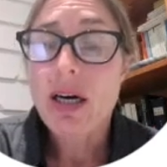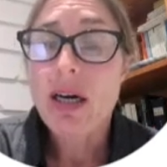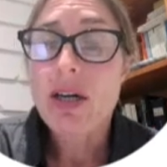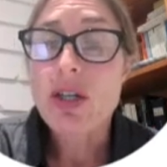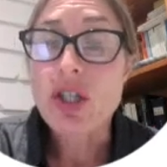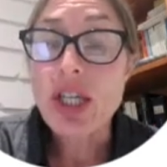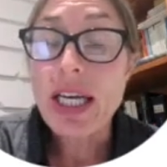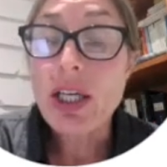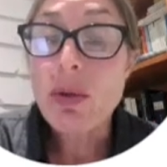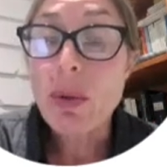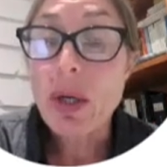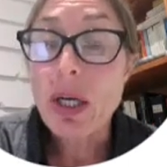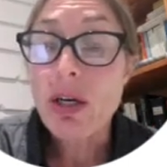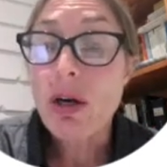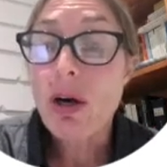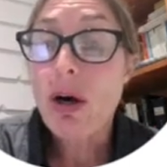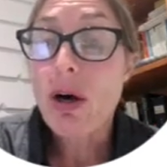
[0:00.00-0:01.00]

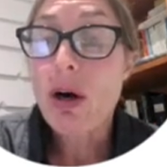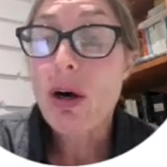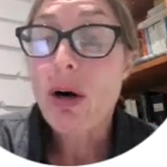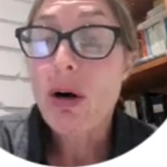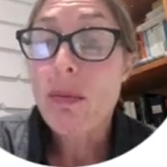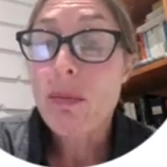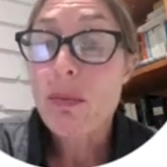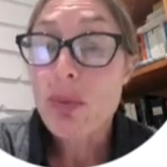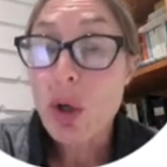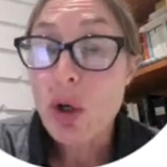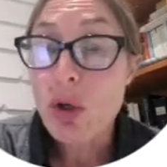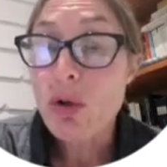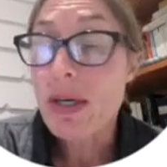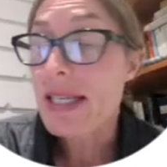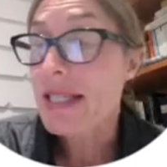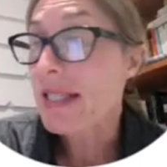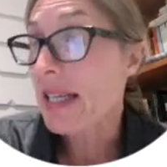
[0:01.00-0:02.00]
genuine
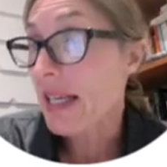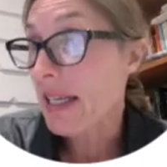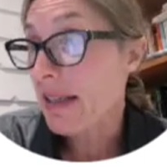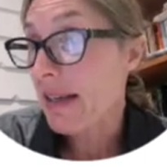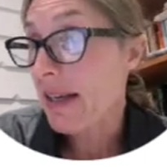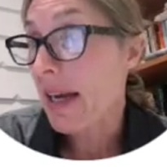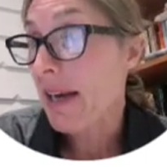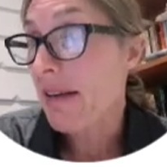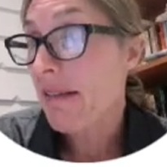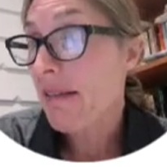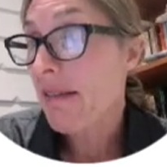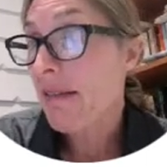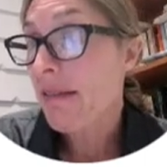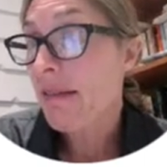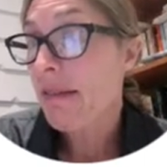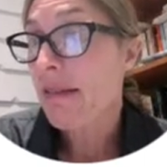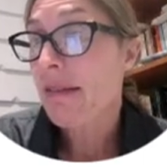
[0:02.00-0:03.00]
progress indicator
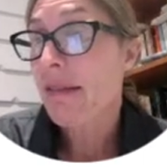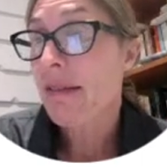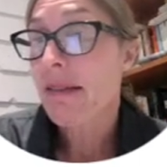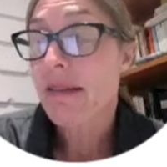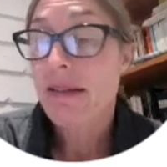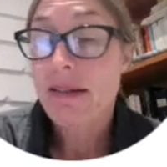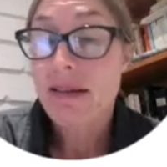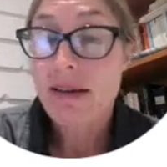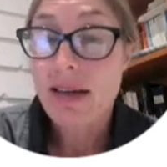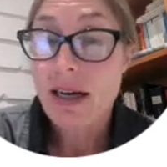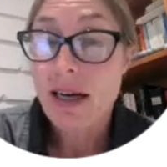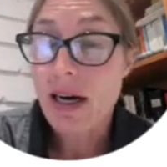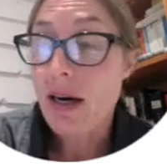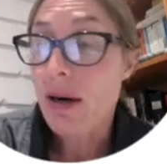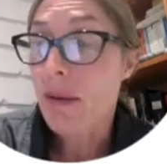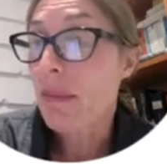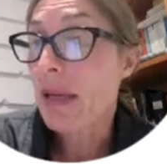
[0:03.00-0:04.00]

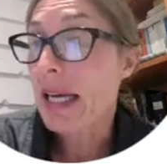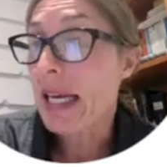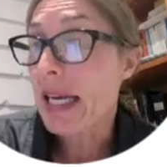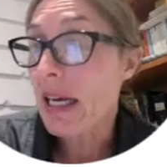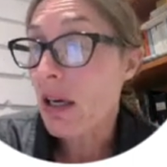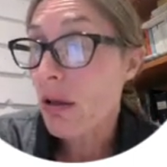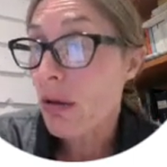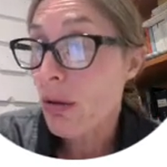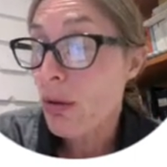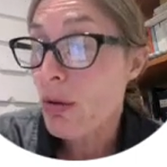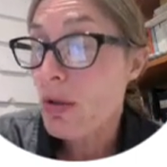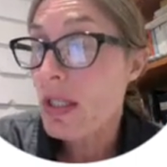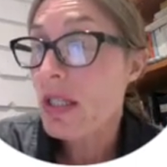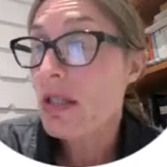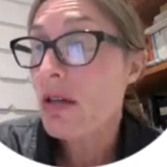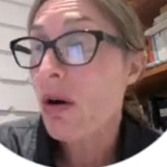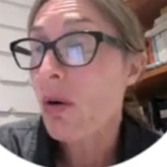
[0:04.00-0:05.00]

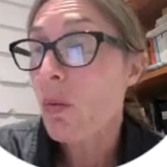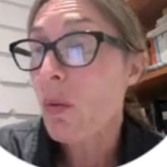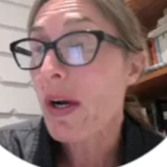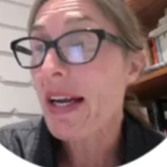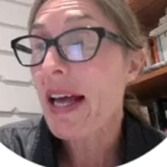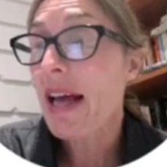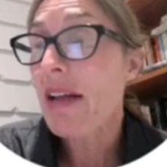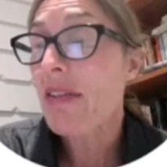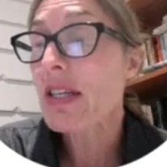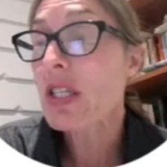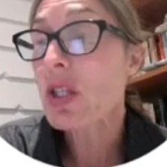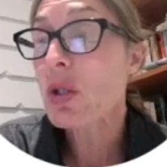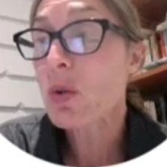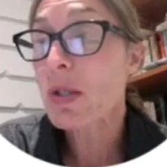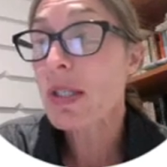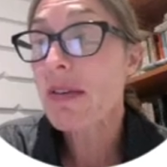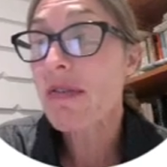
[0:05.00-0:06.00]
includes, on one hand, the
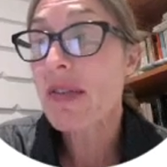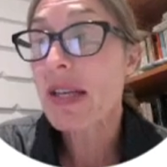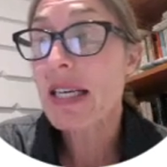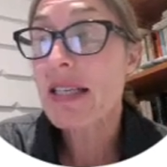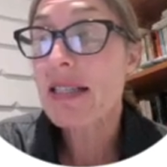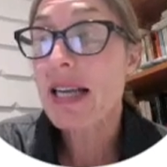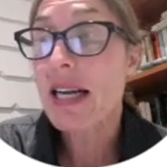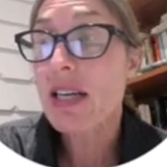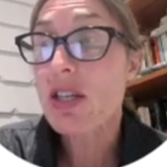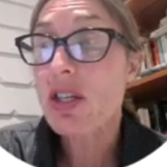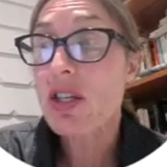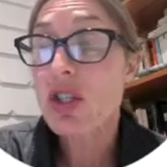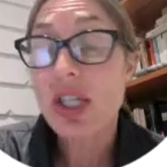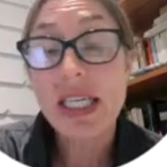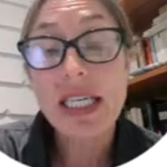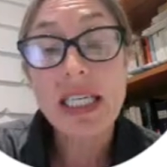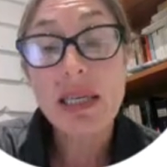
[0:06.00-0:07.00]
sorts of things that
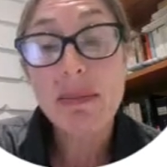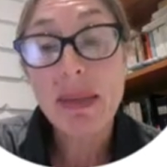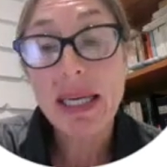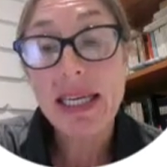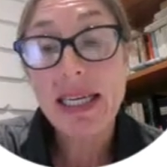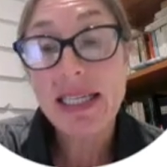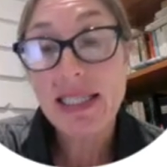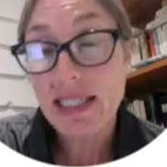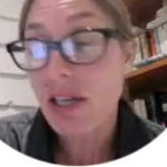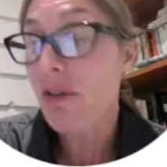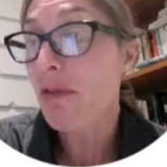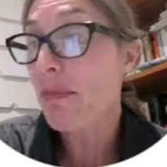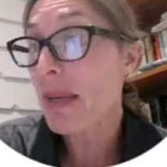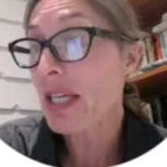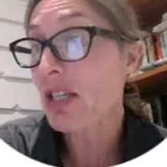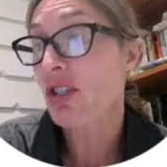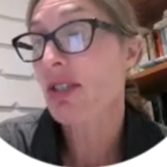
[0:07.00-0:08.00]
GDP itself
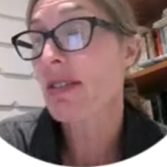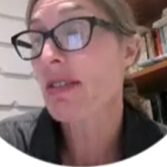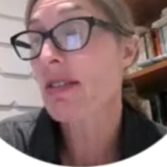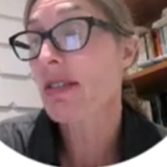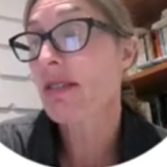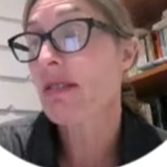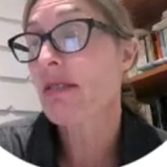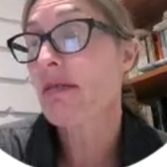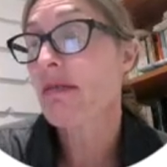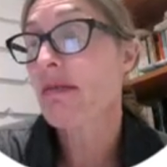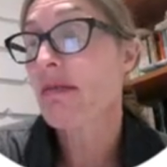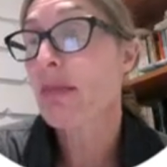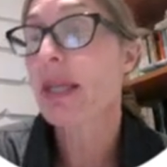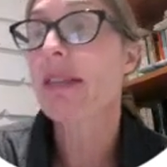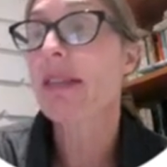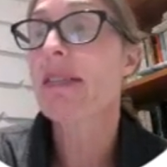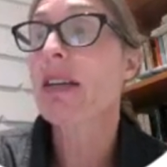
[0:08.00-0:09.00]
measures,
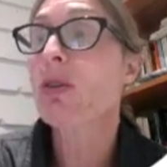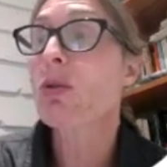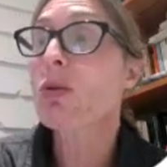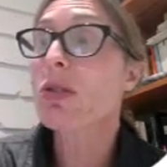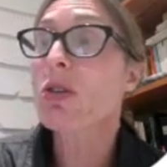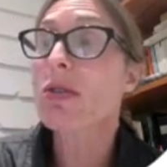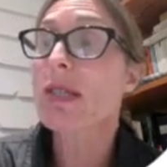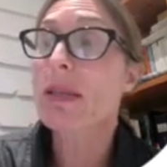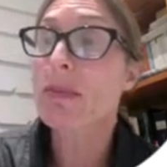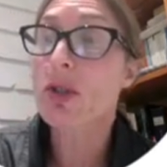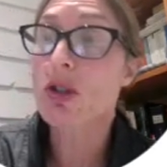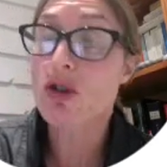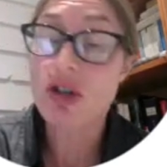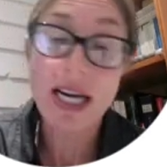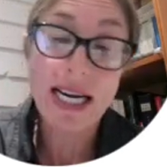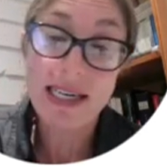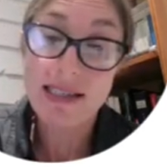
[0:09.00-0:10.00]
but it then also
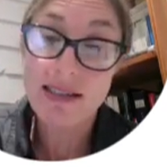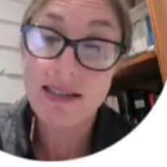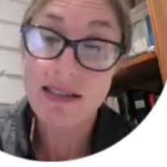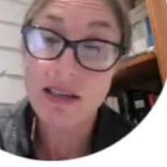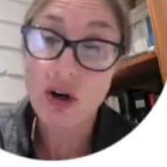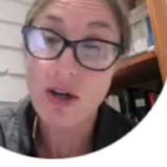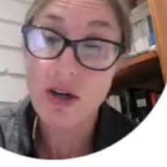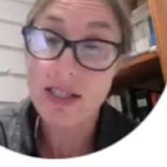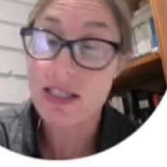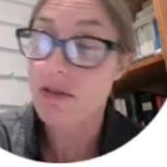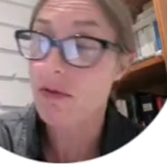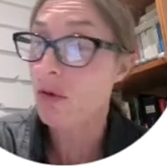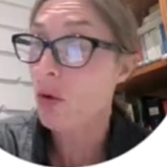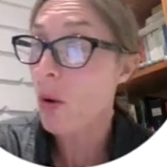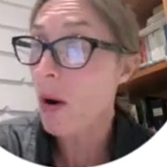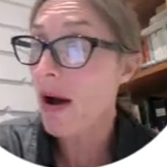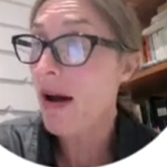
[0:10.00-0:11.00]
subtracts the cost of
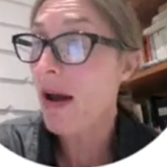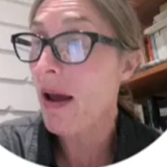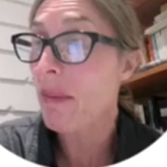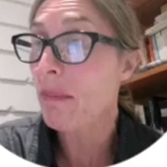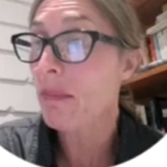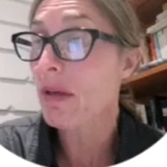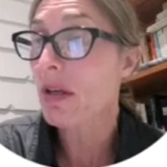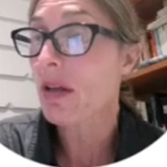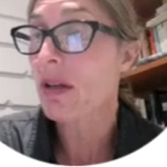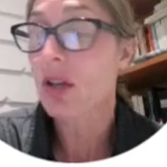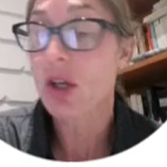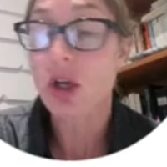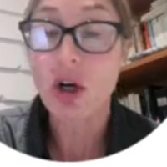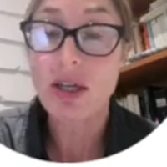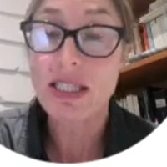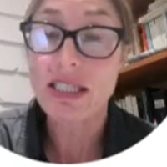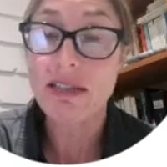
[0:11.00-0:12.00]
crime, the
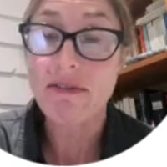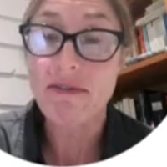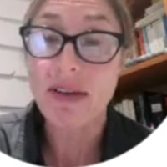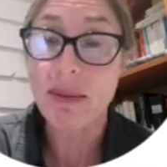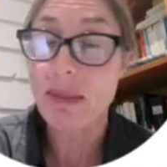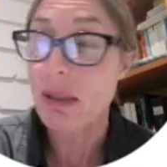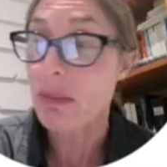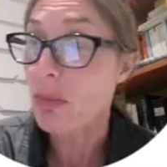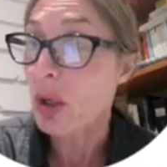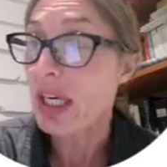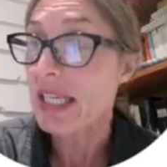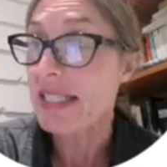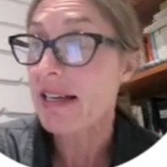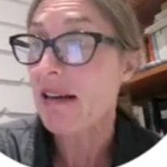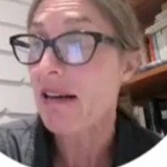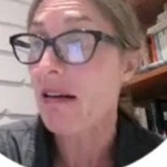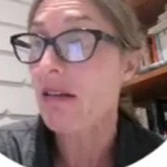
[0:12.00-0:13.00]
cost of family
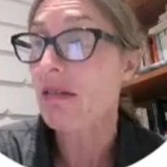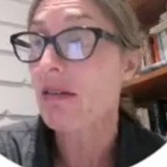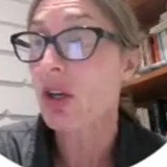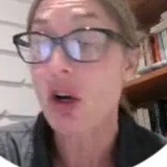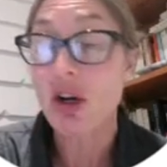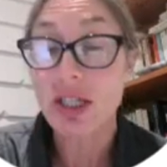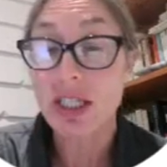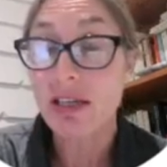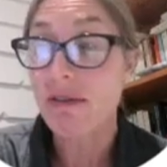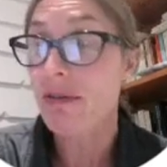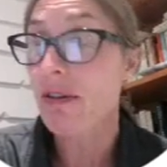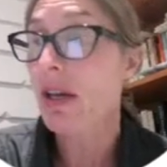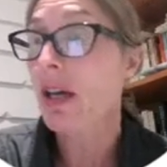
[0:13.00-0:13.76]
breakdown, the cost of